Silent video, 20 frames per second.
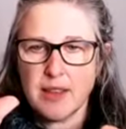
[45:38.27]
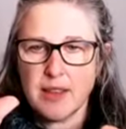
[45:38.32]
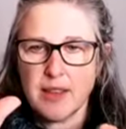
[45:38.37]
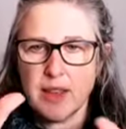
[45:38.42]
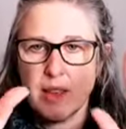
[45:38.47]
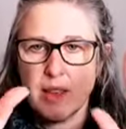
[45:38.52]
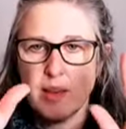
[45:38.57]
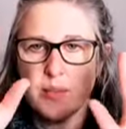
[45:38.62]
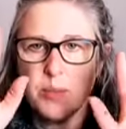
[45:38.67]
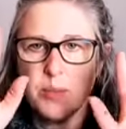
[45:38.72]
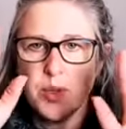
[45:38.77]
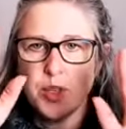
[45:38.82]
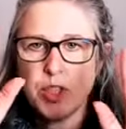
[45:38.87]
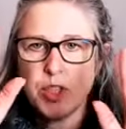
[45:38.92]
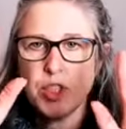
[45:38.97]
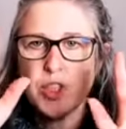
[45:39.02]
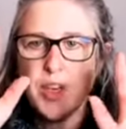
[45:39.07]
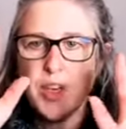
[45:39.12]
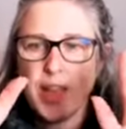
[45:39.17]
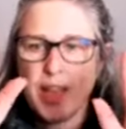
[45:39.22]
and
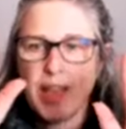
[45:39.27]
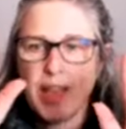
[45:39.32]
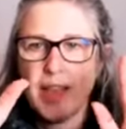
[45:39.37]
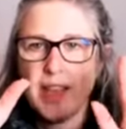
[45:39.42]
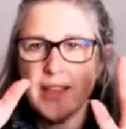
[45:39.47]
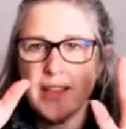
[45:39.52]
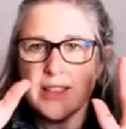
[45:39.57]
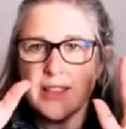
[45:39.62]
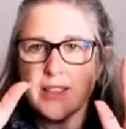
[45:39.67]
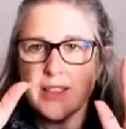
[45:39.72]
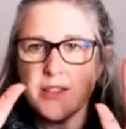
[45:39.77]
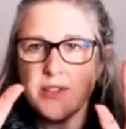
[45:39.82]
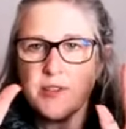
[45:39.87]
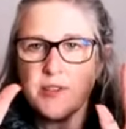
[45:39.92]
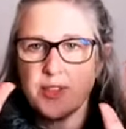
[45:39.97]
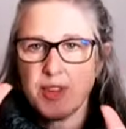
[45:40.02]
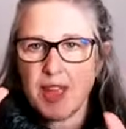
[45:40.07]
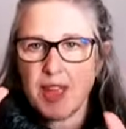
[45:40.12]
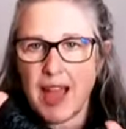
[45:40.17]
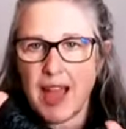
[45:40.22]
put your hands
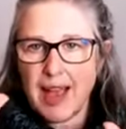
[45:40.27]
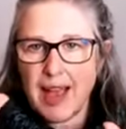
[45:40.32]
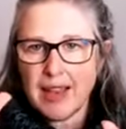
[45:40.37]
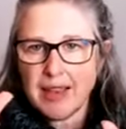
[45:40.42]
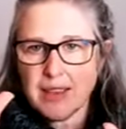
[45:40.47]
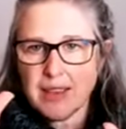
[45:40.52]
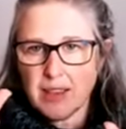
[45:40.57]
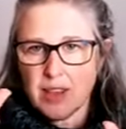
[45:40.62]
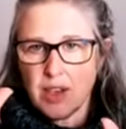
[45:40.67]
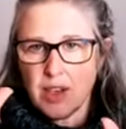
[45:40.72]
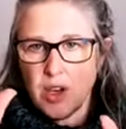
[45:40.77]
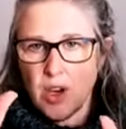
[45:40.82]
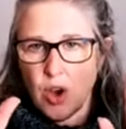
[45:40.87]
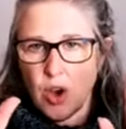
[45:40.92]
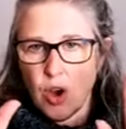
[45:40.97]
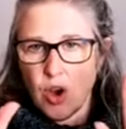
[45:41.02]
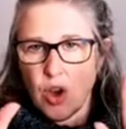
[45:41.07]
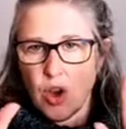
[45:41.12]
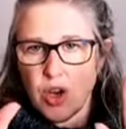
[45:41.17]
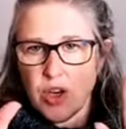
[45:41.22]
flat
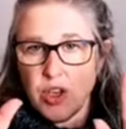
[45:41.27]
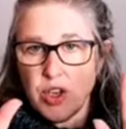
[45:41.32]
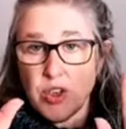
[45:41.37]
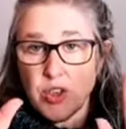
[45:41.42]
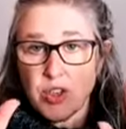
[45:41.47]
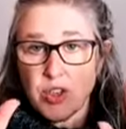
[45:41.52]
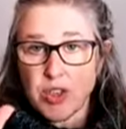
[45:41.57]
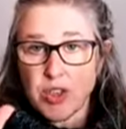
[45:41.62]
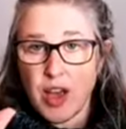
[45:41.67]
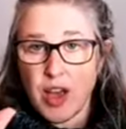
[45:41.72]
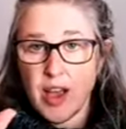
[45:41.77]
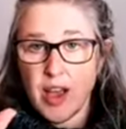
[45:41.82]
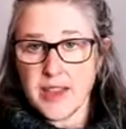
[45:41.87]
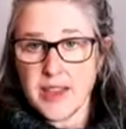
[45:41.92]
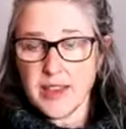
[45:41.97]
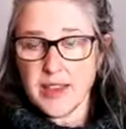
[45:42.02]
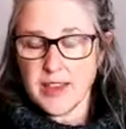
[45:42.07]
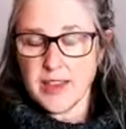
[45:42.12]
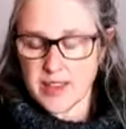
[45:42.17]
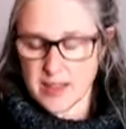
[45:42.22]
on your
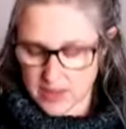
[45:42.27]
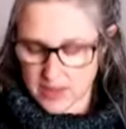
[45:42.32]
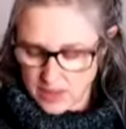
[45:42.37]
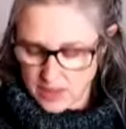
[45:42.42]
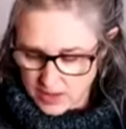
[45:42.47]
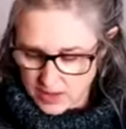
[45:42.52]
thighs,